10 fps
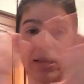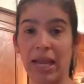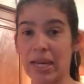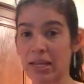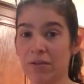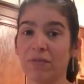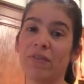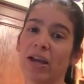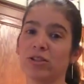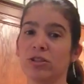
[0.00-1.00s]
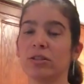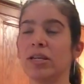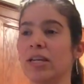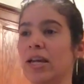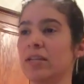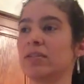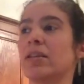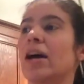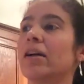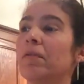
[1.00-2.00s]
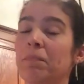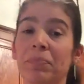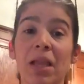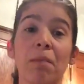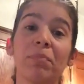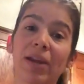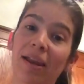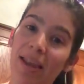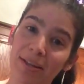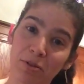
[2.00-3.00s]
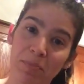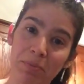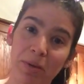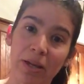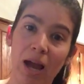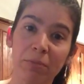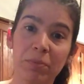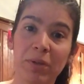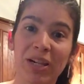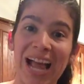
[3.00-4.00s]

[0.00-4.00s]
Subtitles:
any fashion, in any style, but I like to make my almond milk.